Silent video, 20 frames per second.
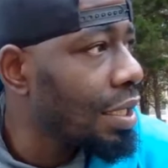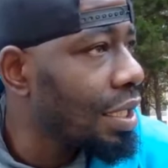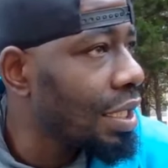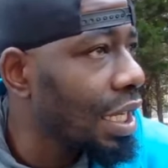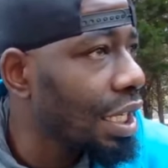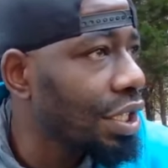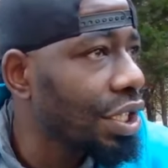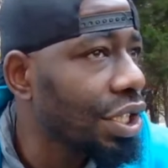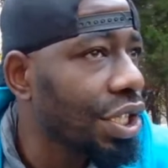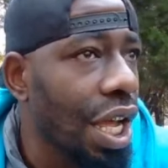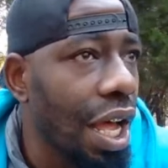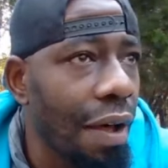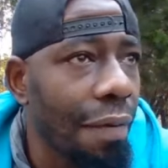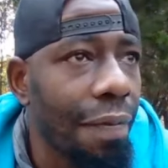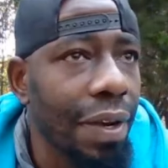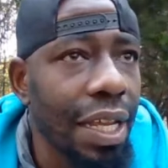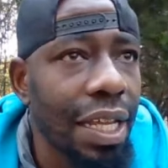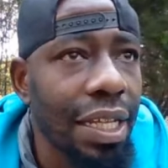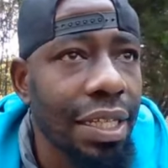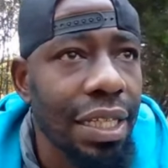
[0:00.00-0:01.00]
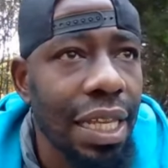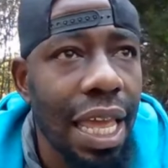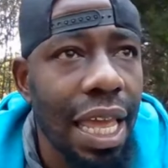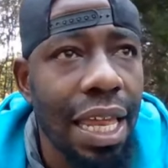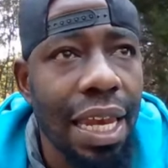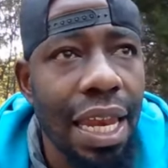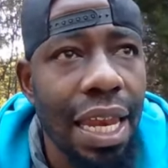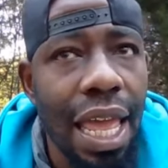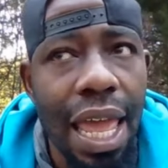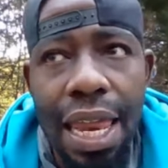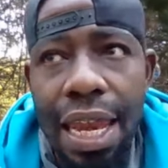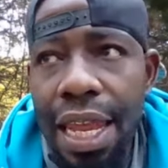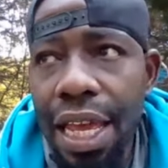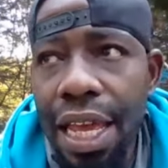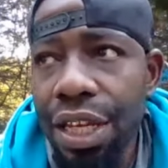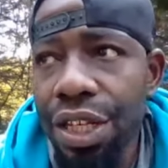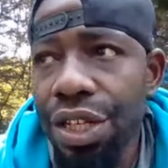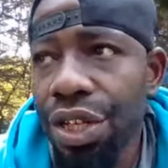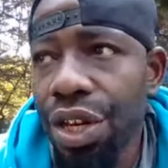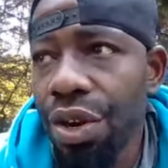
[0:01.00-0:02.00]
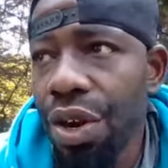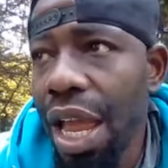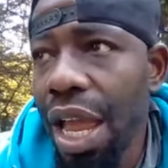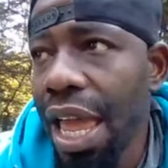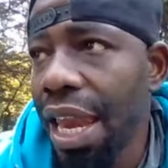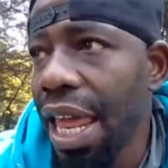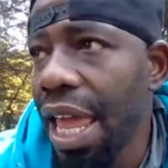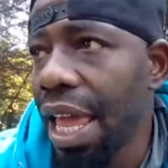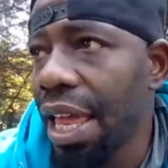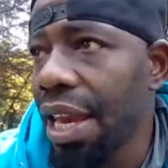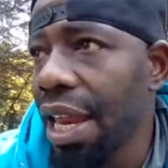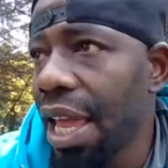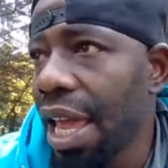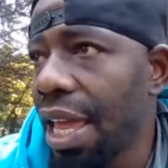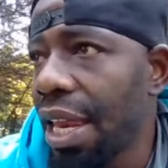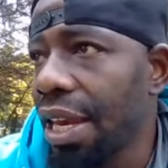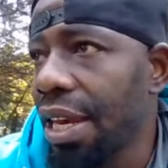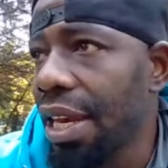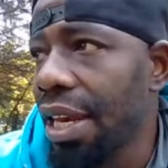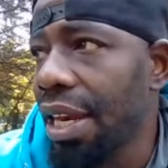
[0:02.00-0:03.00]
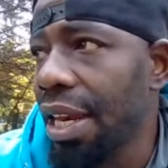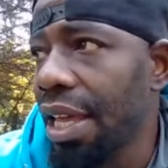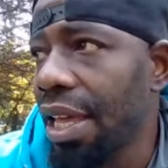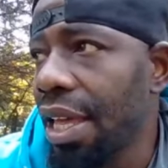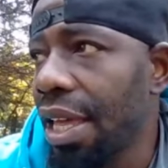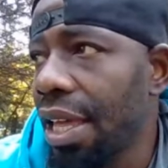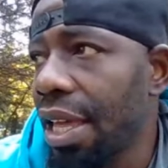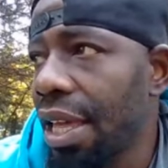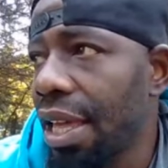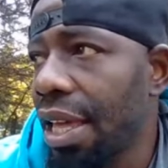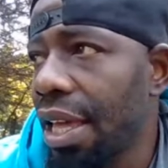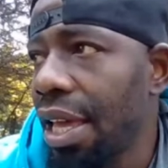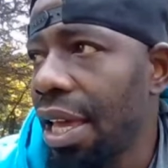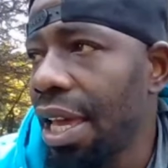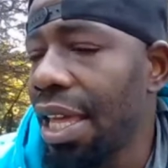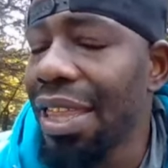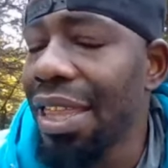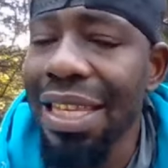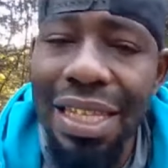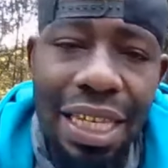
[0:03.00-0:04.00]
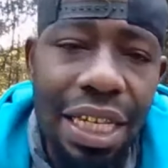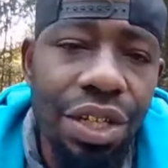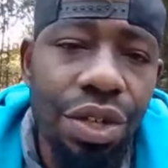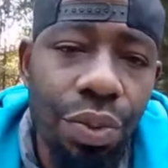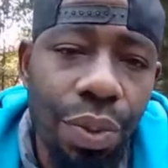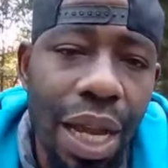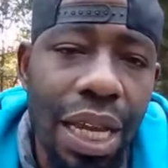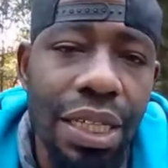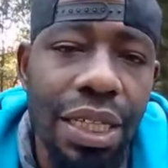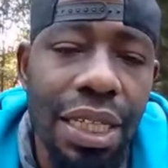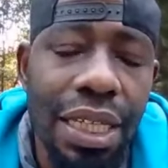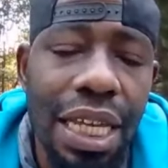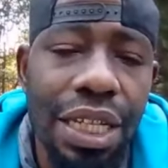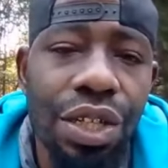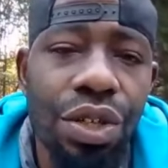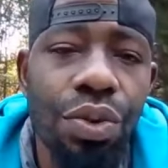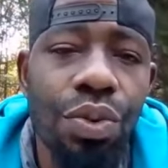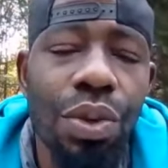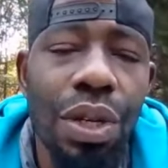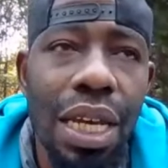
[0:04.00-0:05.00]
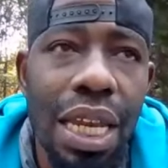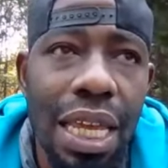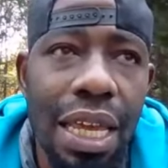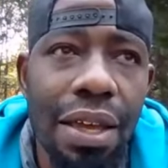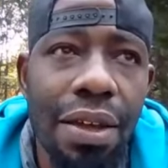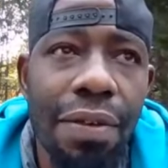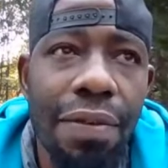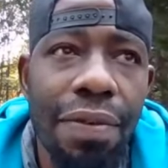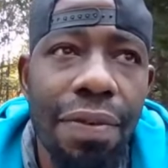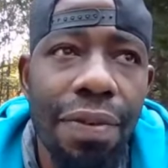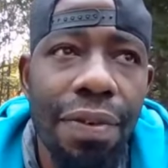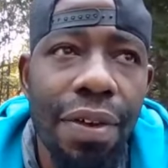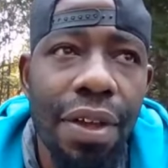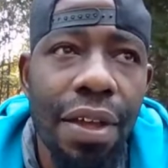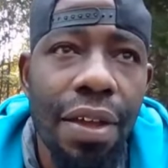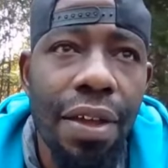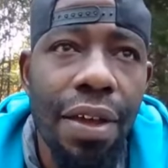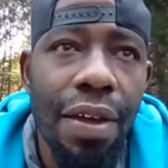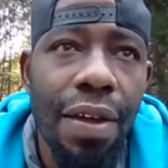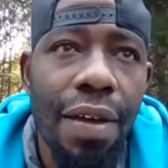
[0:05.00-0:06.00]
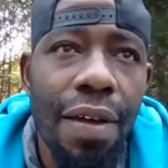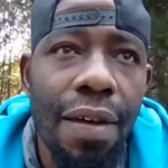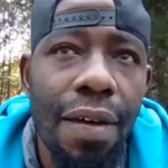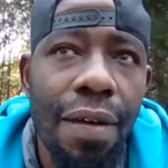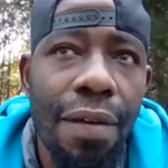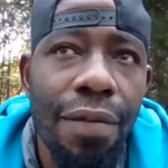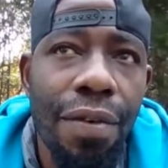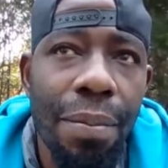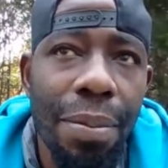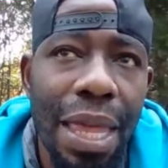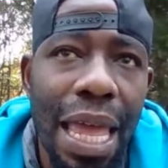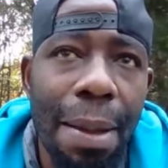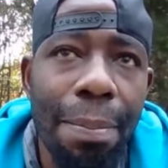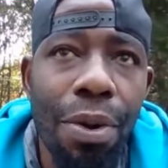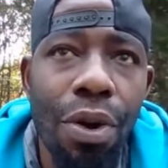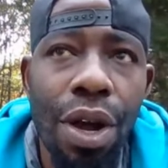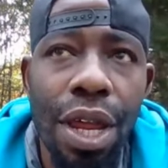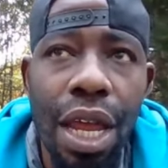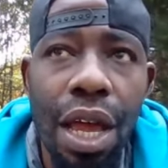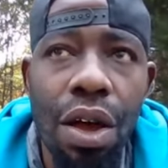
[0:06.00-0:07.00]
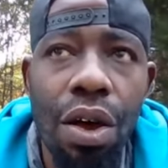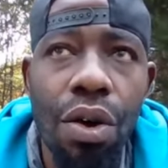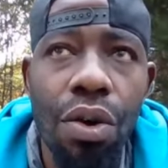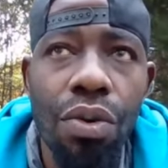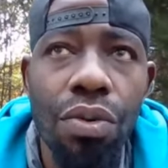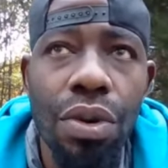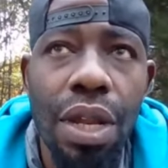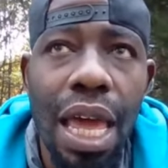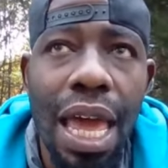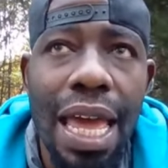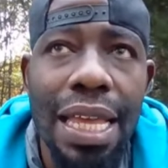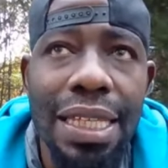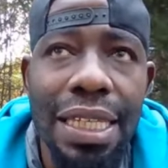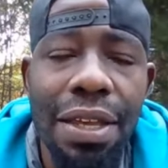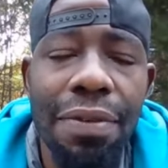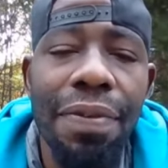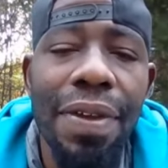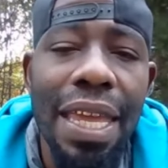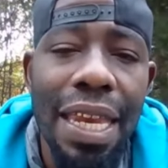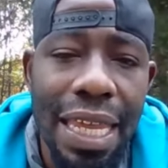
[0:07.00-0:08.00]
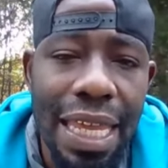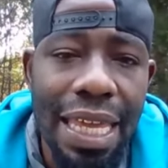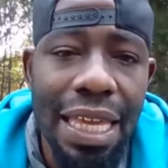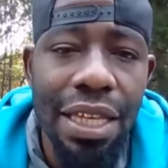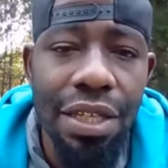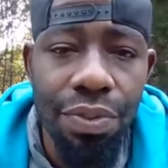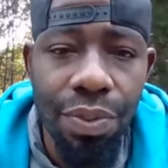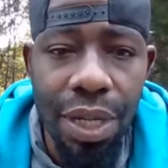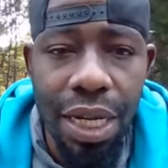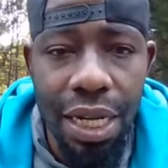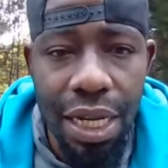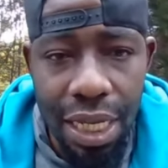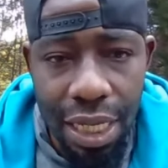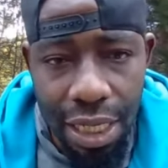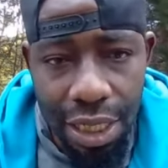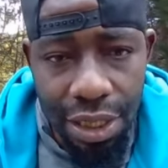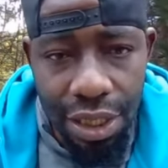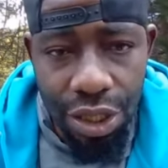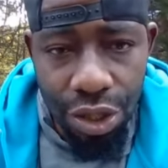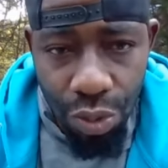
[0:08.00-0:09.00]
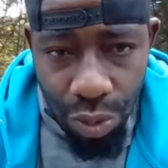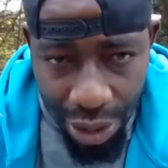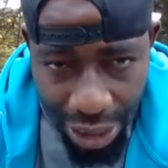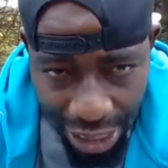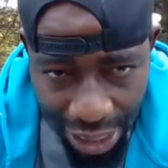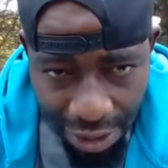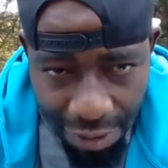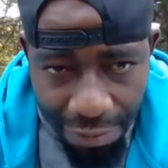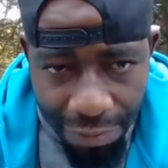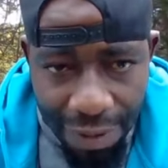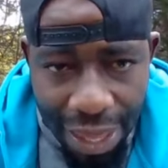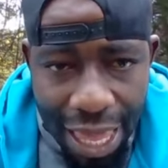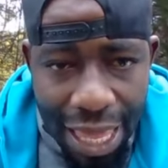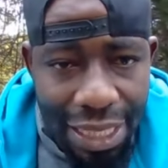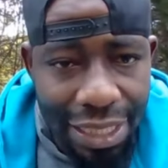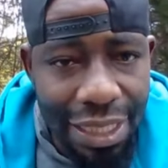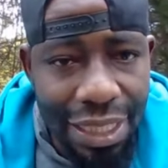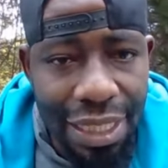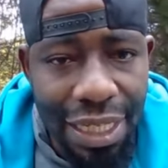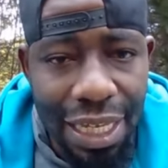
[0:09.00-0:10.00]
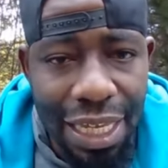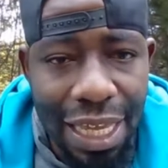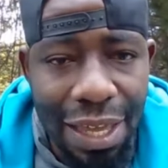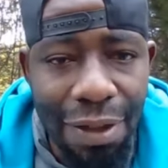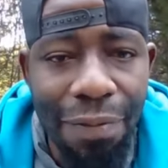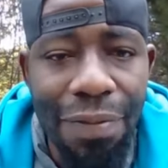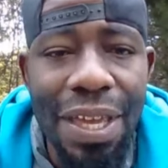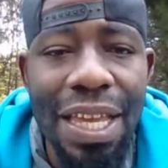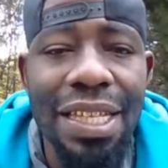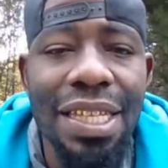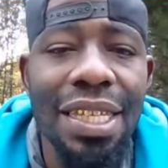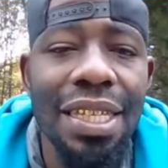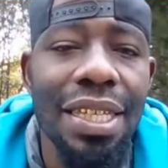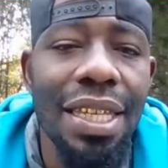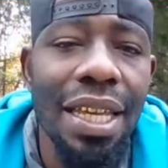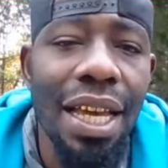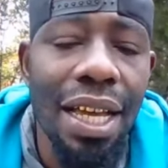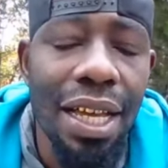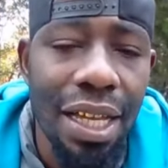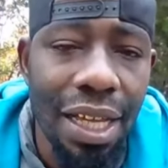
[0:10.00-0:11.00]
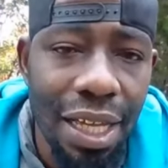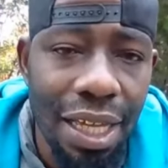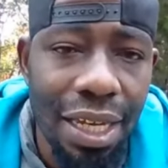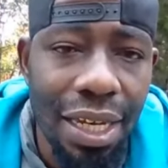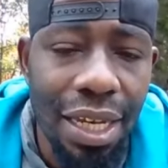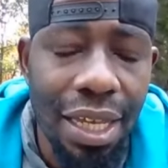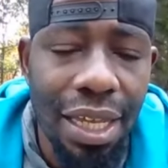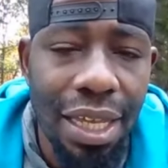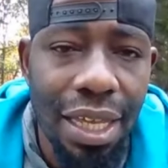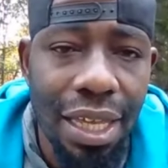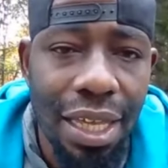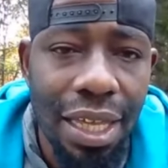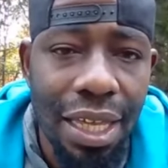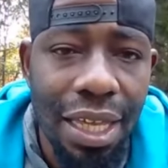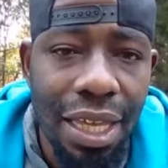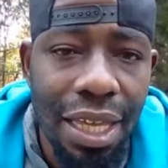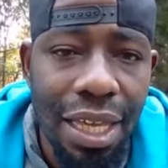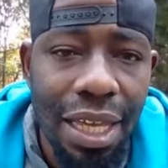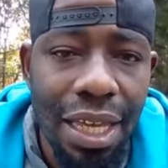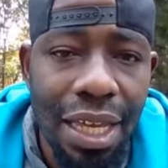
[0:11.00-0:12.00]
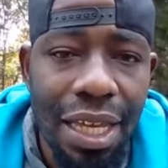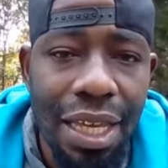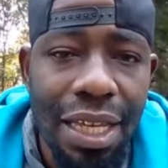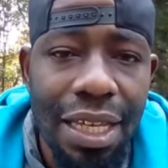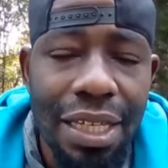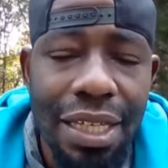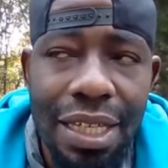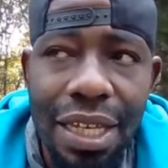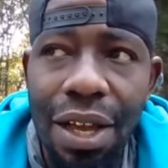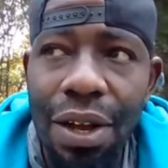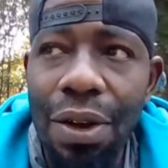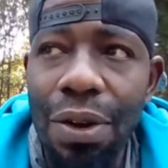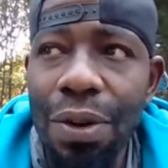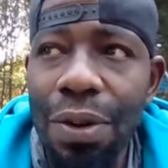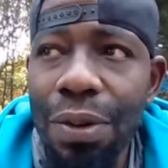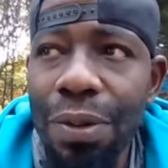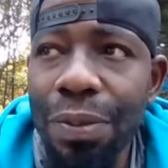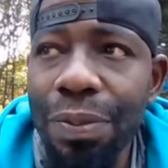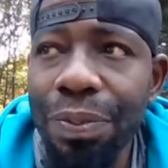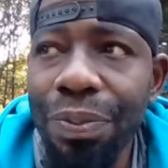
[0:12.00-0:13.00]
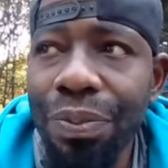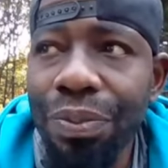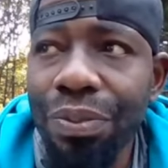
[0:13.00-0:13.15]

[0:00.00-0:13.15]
such confidence and assure and in the situation that you live from that point on as if it is what it is. You live as if it's done. So,